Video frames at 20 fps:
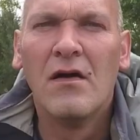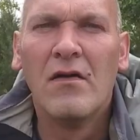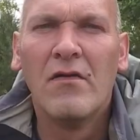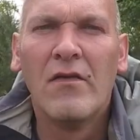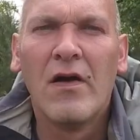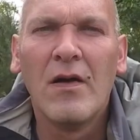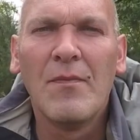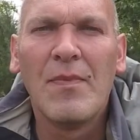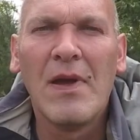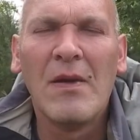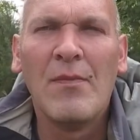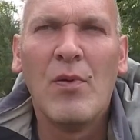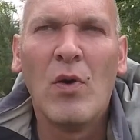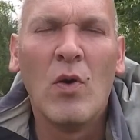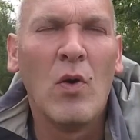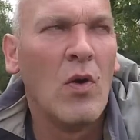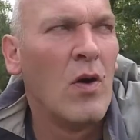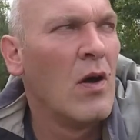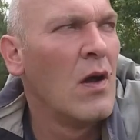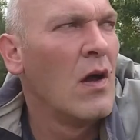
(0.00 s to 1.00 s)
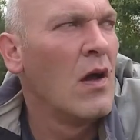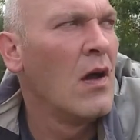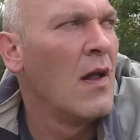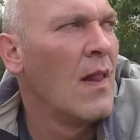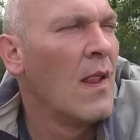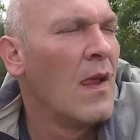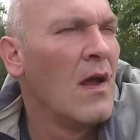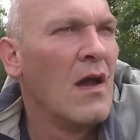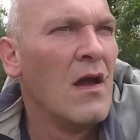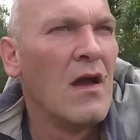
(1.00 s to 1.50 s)
Right people,
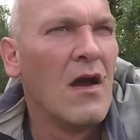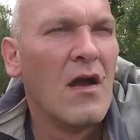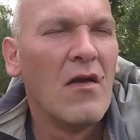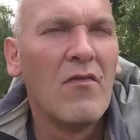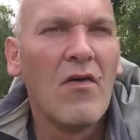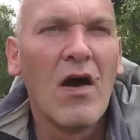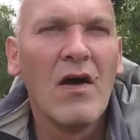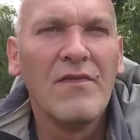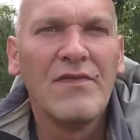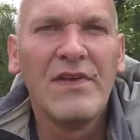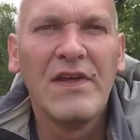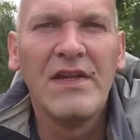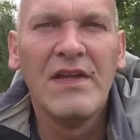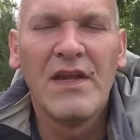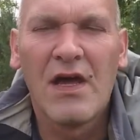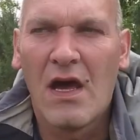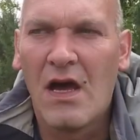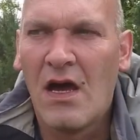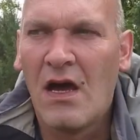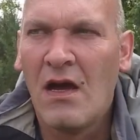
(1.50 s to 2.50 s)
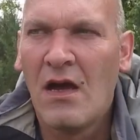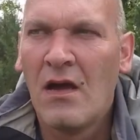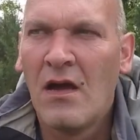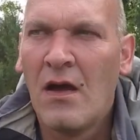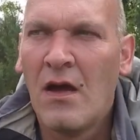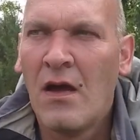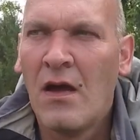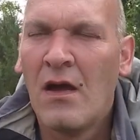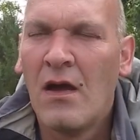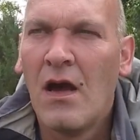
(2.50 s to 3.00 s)
arrived in at
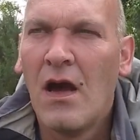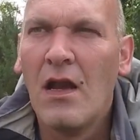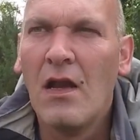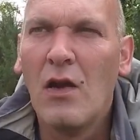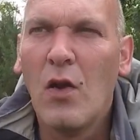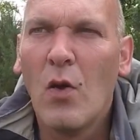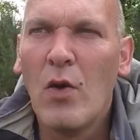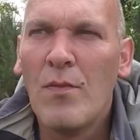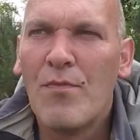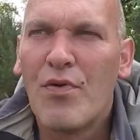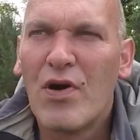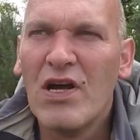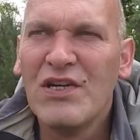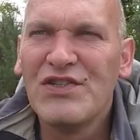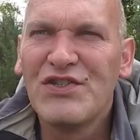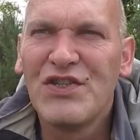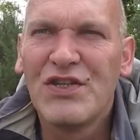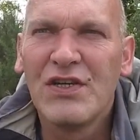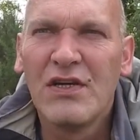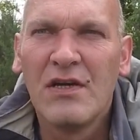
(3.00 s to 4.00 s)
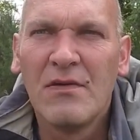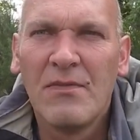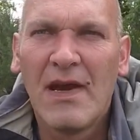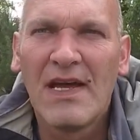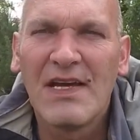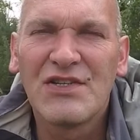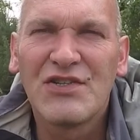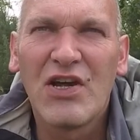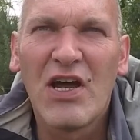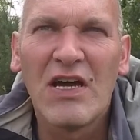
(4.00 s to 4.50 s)
Loy Bridge, my
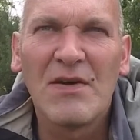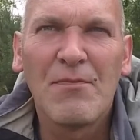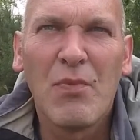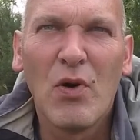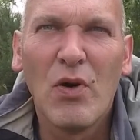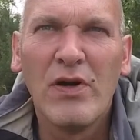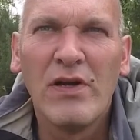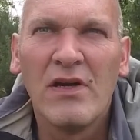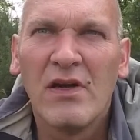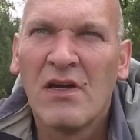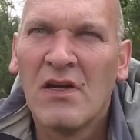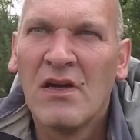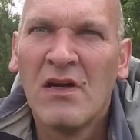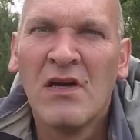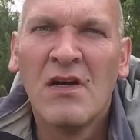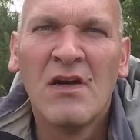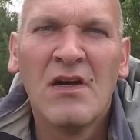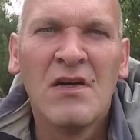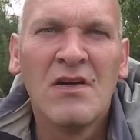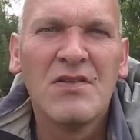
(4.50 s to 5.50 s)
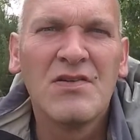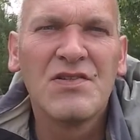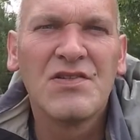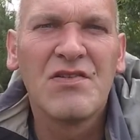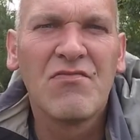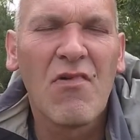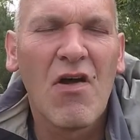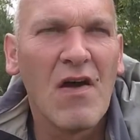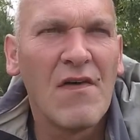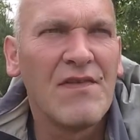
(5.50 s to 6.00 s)
next checkpoint. Just
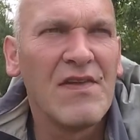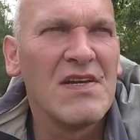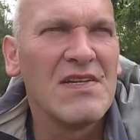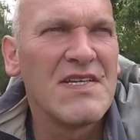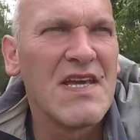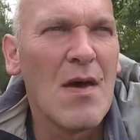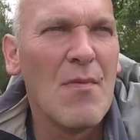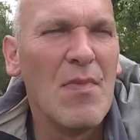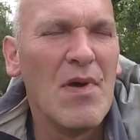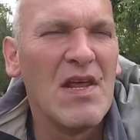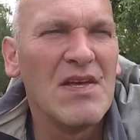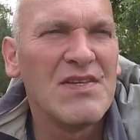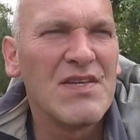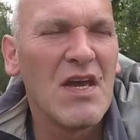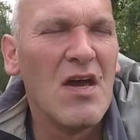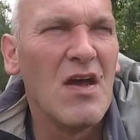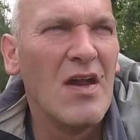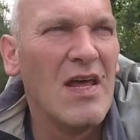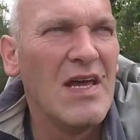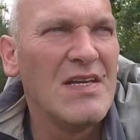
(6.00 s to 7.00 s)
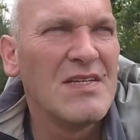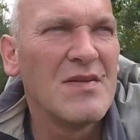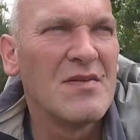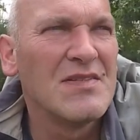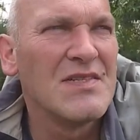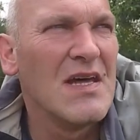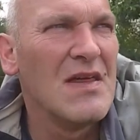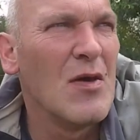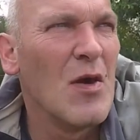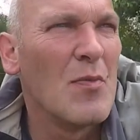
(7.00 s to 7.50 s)
arrived here 10 minutes early, so I'm
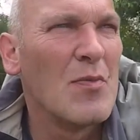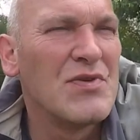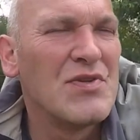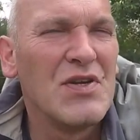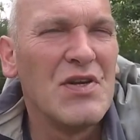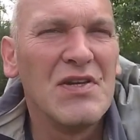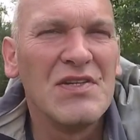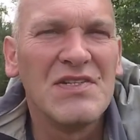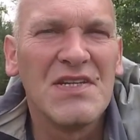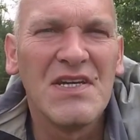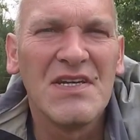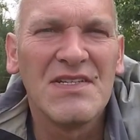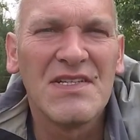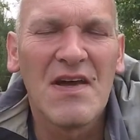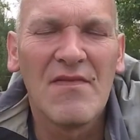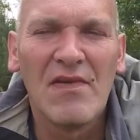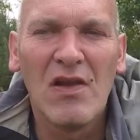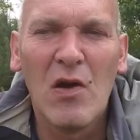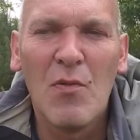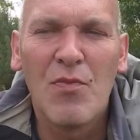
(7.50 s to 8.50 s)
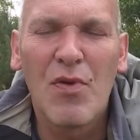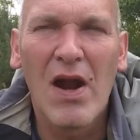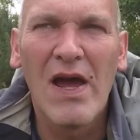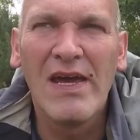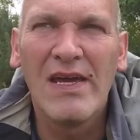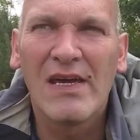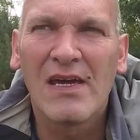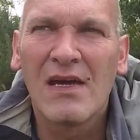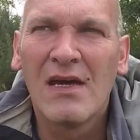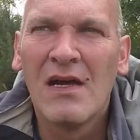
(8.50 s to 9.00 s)
going to take the opportunity to have a little
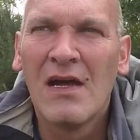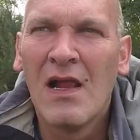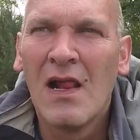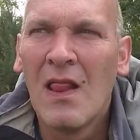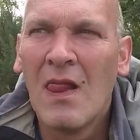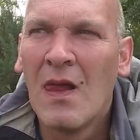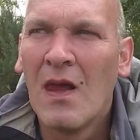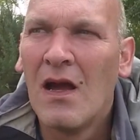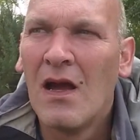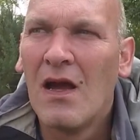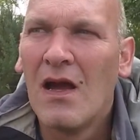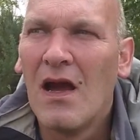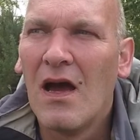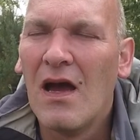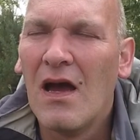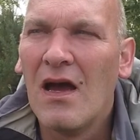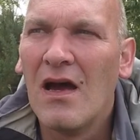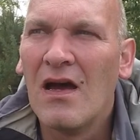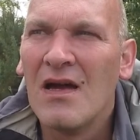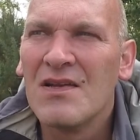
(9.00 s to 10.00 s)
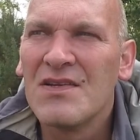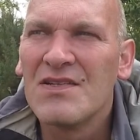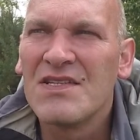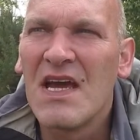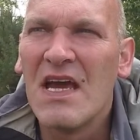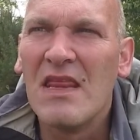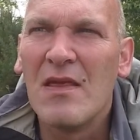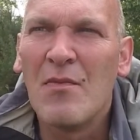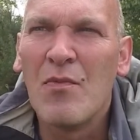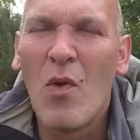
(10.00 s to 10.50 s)
break. Just
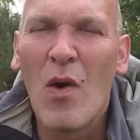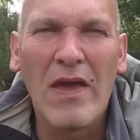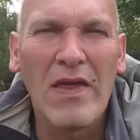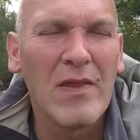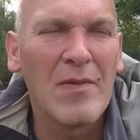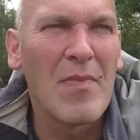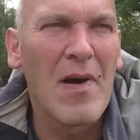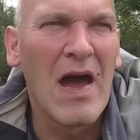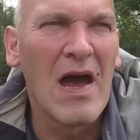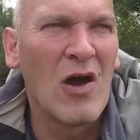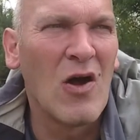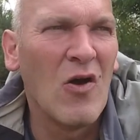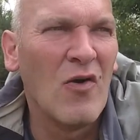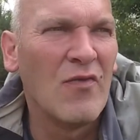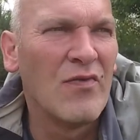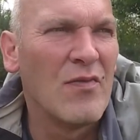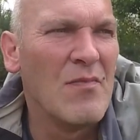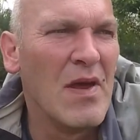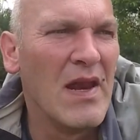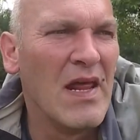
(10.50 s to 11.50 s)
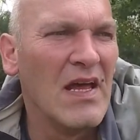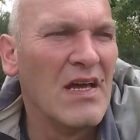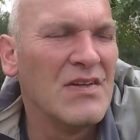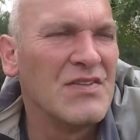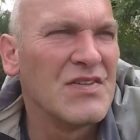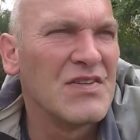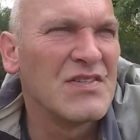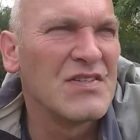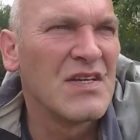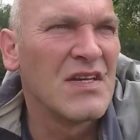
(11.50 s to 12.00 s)
take the weight of the pack off for a minute and
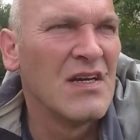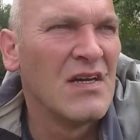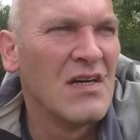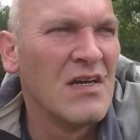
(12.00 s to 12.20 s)
just